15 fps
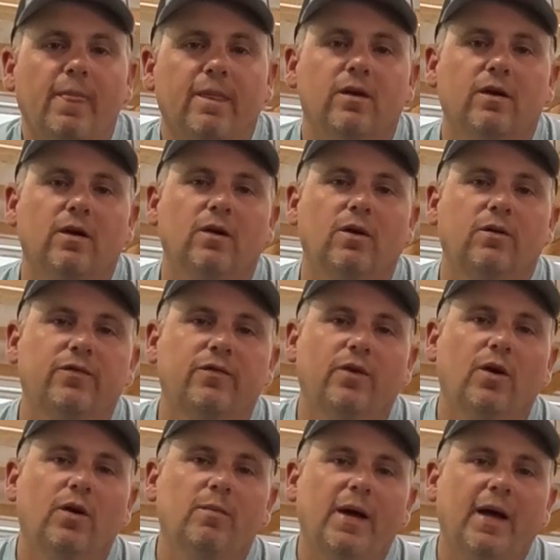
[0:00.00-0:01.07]
you could go
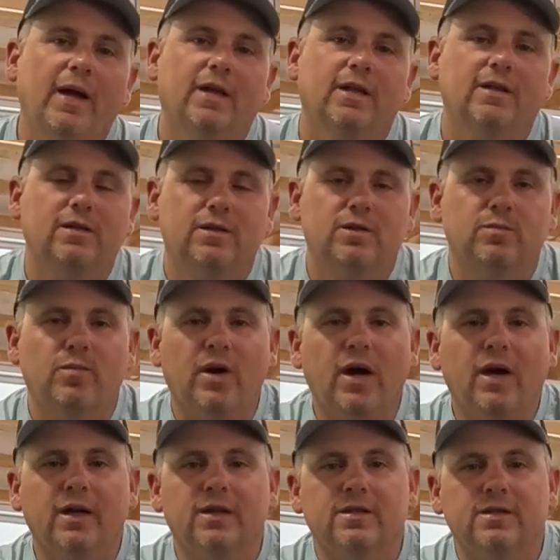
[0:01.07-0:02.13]
far back in these
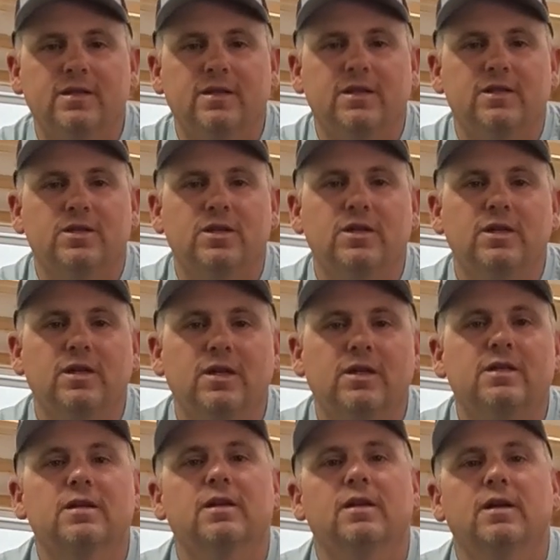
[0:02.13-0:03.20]
pockets in these creeks,